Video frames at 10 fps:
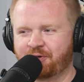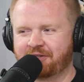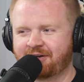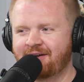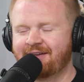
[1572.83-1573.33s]

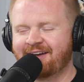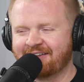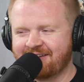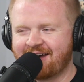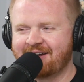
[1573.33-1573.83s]
spoiler
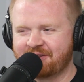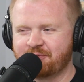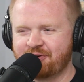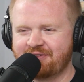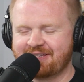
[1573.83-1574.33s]
a line in
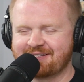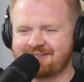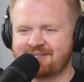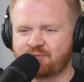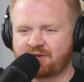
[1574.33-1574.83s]
the movie that
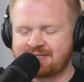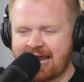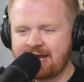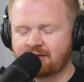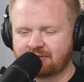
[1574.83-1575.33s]
says we're
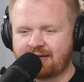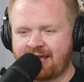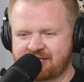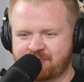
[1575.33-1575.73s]
tangled in